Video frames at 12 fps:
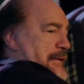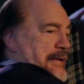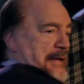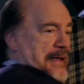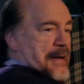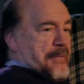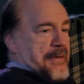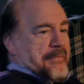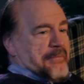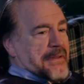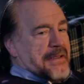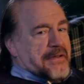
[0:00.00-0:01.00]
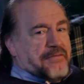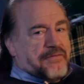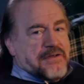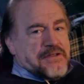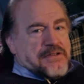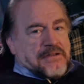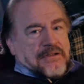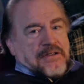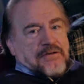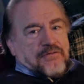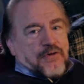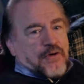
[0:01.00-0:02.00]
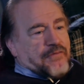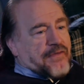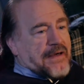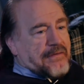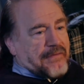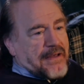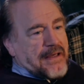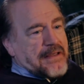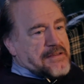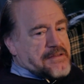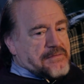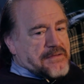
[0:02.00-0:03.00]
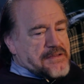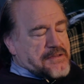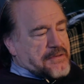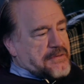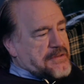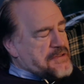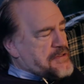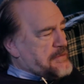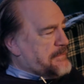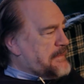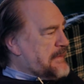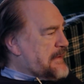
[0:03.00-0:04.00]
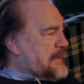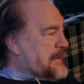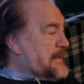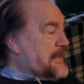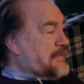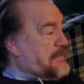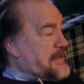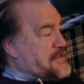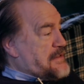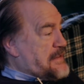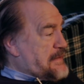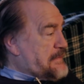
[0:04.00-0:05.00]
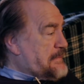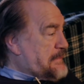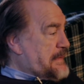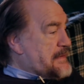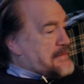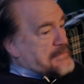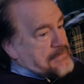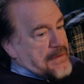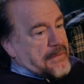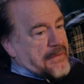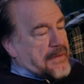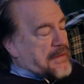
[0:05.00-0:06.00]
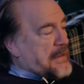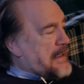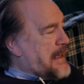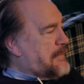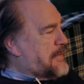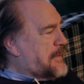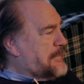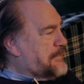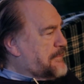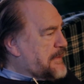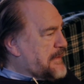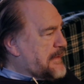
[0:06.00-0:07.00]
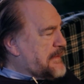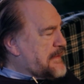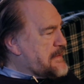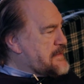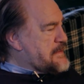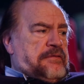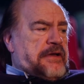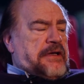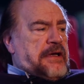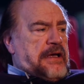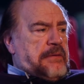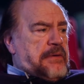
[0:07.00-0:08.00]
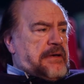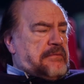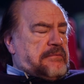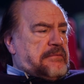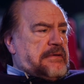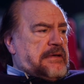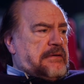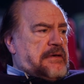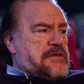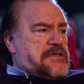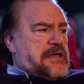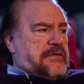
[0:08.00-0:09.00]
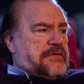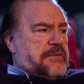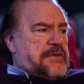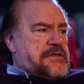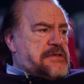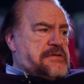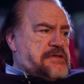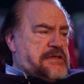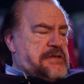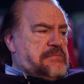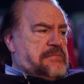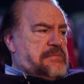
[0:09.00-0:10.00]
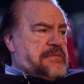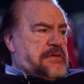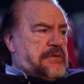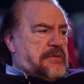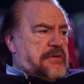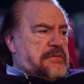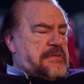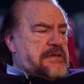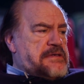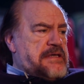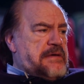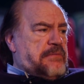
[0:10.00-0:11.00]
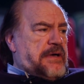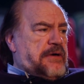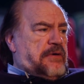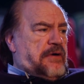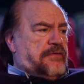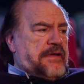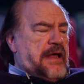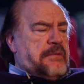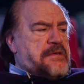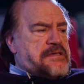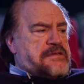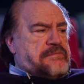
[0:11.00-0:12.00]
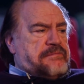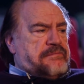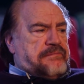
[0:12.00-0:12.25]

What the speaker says: to the camera and playing the first 4 or 5 lines of this audition. And then eventually I turned in the camera, and we did this. Phil and I went and had lunch afterwards, and she, you know, the tape went off, and that was,